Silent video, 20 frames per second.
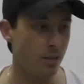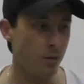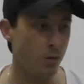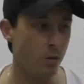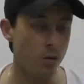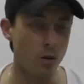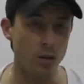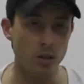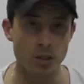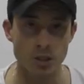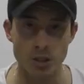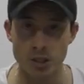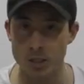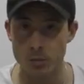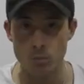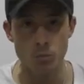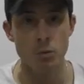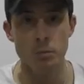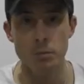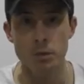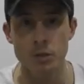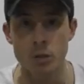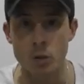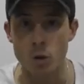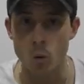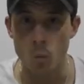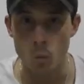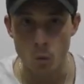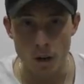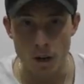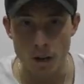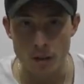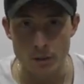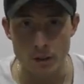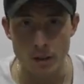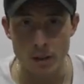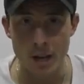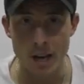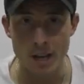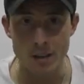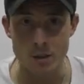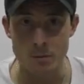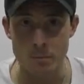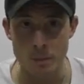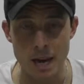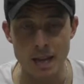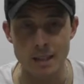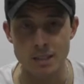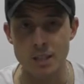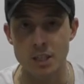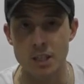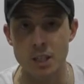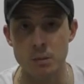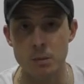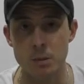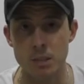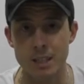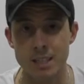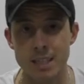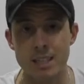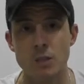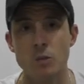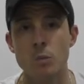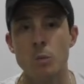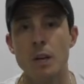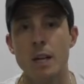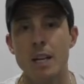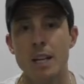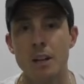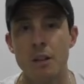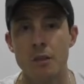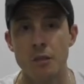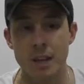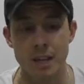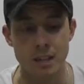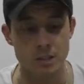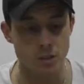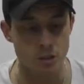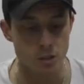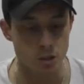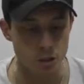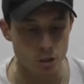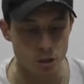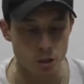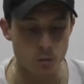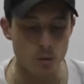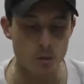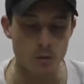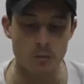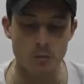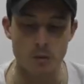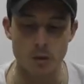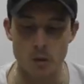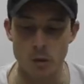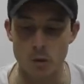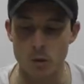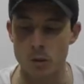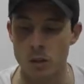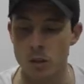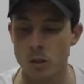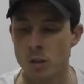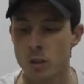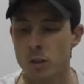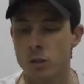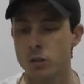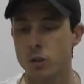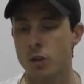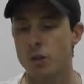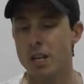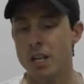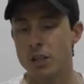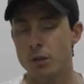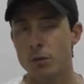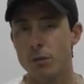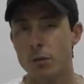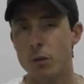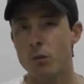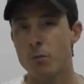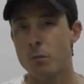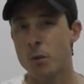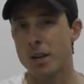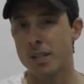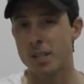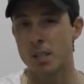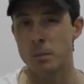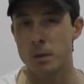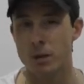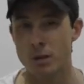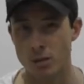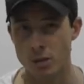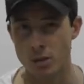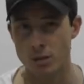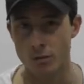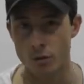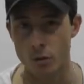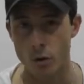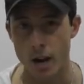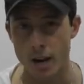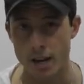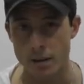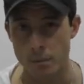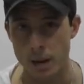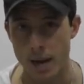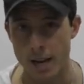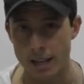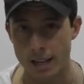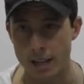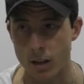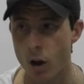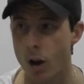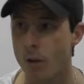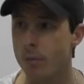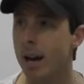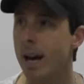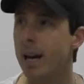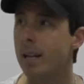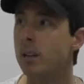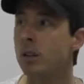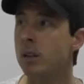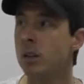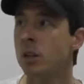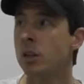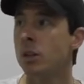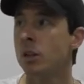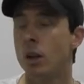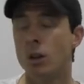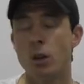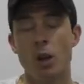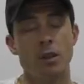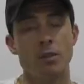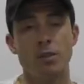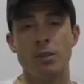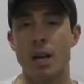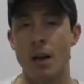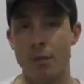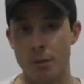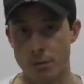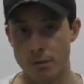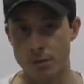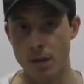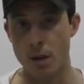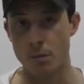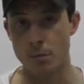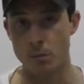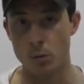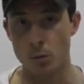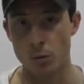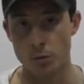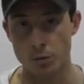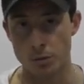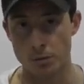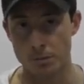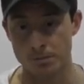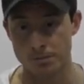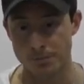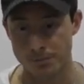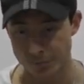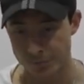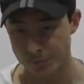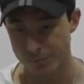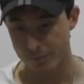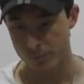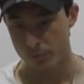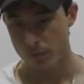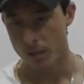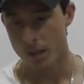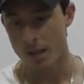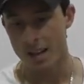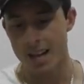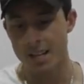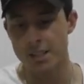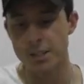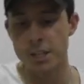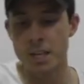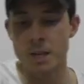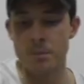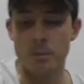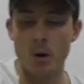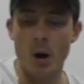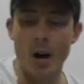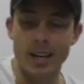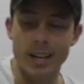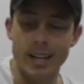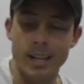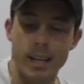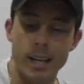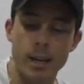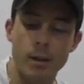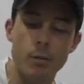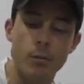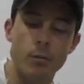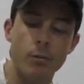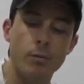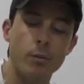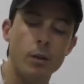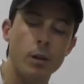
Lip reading: or a shit woman or whatever and you pack terribly, that's when things are going to go wrong for you. So these are a few of my experiences of great packing. I've had a lot of stuff that have come awesome. A tip I can give